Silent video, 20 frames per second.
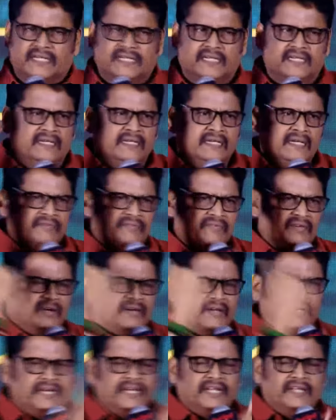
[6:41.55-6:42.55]
and we
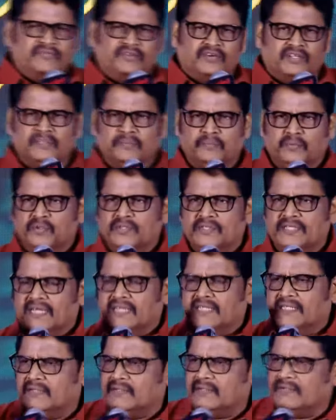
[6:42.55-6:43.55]
were ready for the puja,
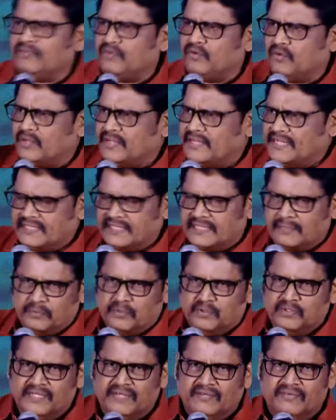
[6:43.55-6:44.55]
and 4 days the
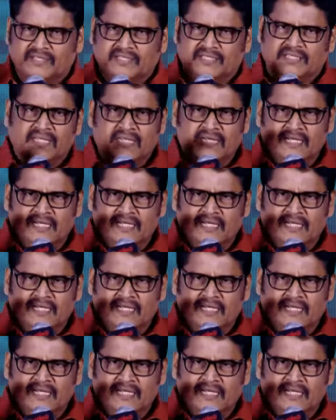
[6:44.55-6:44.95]
puja was